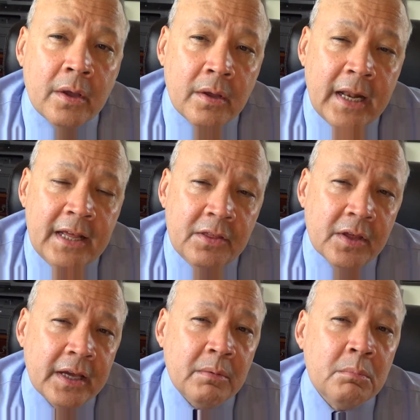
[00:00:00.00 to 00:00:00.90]

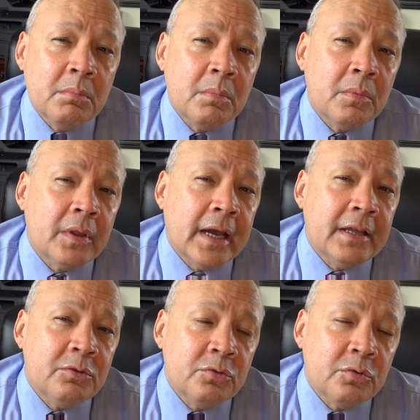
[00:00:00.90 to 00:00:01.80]
Anything that
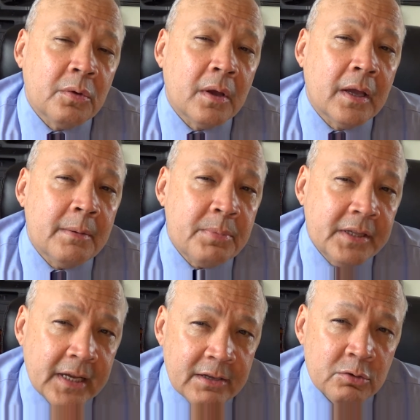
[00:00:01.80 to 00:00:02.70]
is a
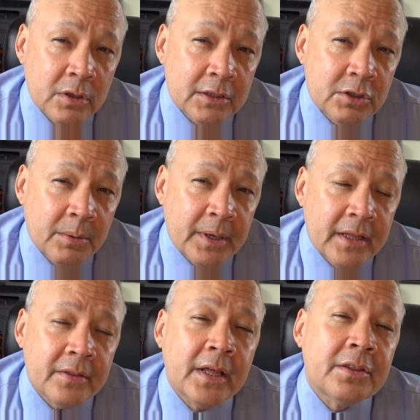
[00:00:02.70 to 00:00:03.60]
potential
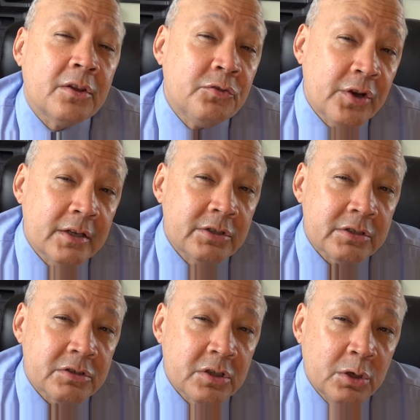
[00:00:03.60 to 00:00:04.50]
exhibit that the judge
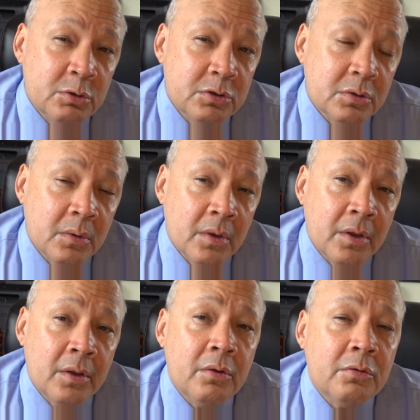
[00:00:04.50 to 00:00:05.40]
excludes,
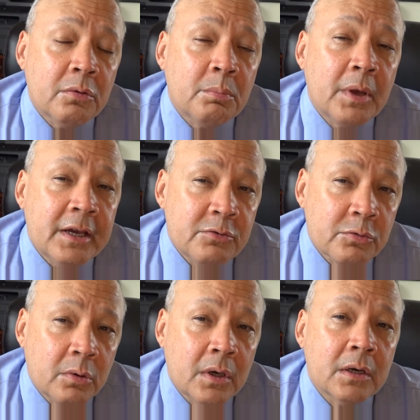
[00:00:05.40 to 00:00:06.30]
you should make
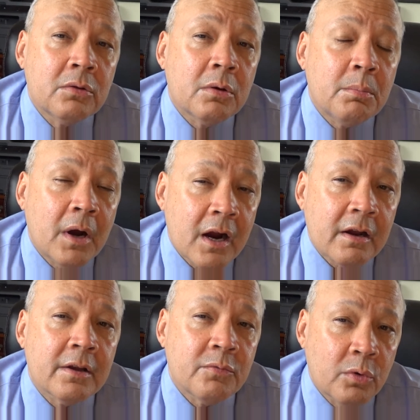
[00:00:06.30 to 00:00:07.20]
sure to
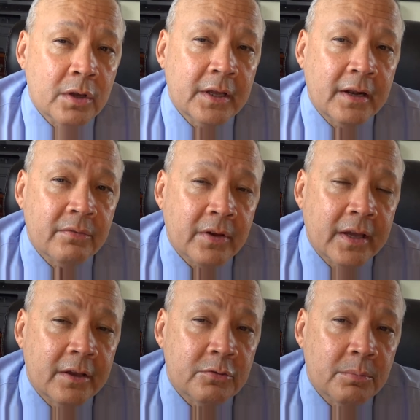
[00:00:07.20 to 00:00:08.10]
mark it for
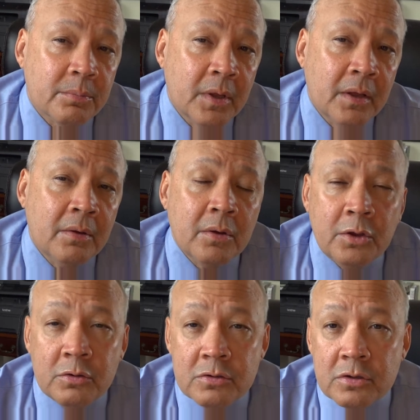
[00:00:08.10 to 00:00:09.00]
identification.
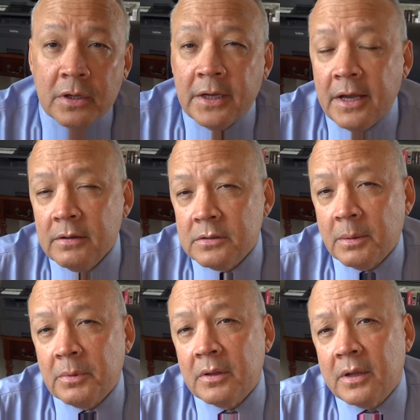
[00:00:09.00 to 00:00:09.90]
Usually
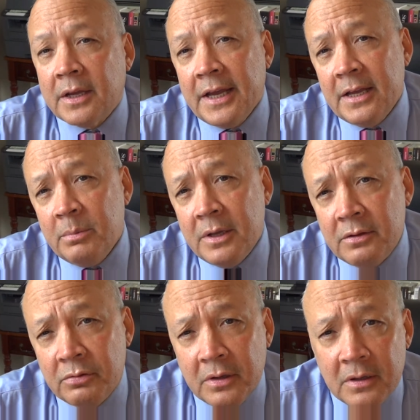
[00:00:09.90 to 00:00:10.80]
something like A, B,
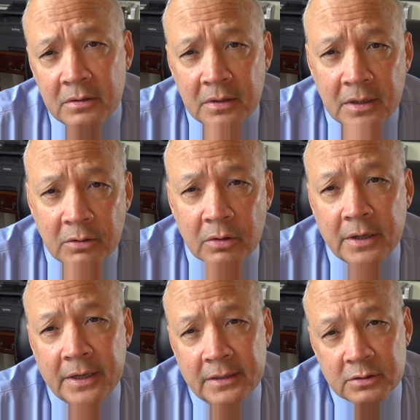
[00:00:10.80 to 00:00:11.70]
C, D, or
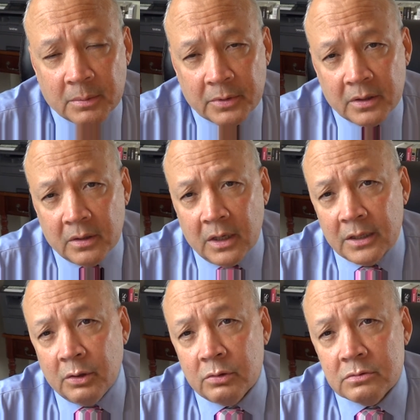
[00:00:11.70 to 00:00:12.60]
E, something
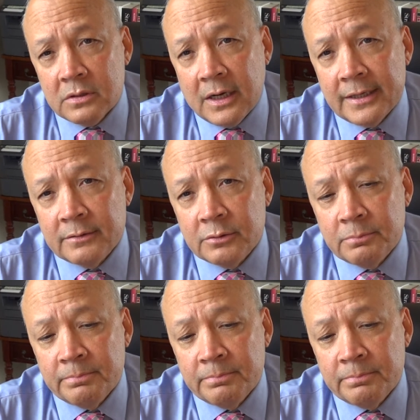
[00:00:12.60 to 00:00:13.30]
along those lines.